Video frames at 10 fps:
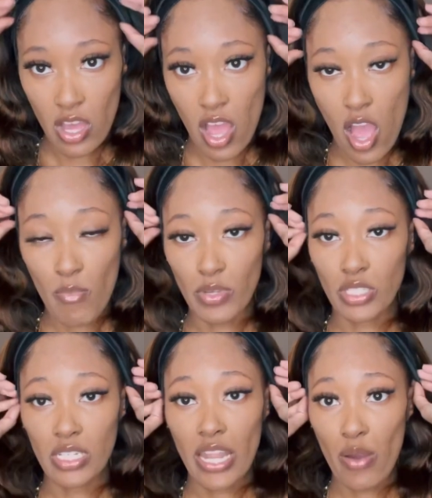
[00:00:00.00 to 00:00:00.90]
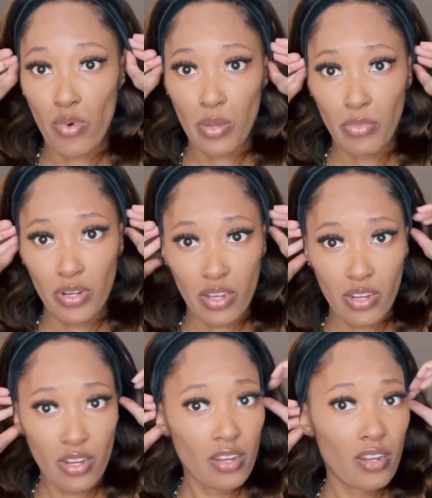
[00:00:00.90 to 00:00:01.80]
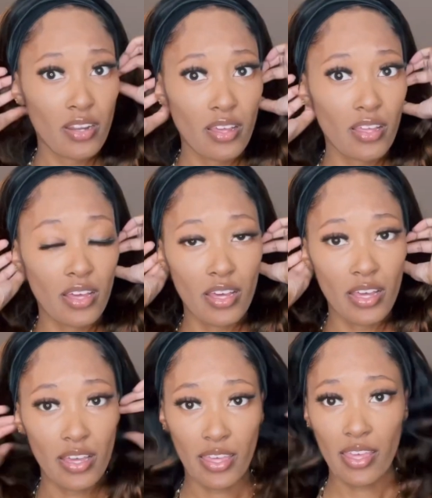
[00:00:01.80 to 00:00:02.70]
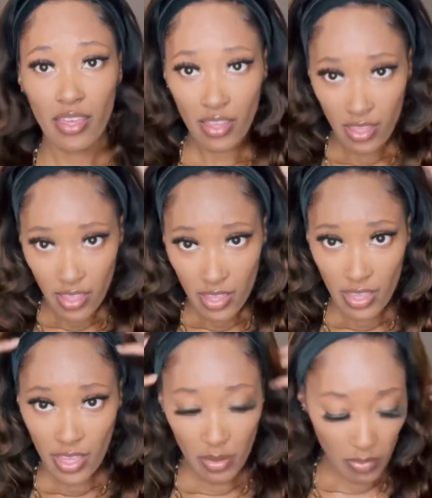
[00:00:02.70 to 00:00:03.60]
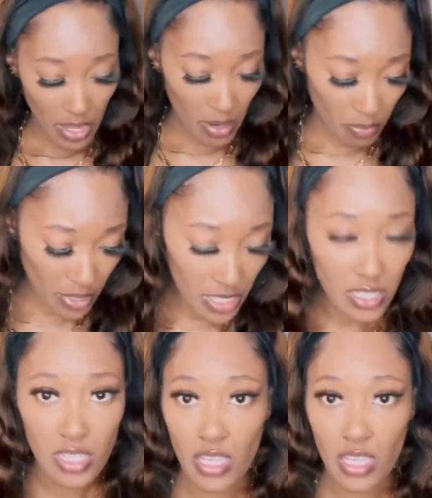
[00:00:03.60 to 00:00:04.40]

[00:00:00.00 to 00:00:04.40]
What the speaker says: Almost not want to put on a headband, but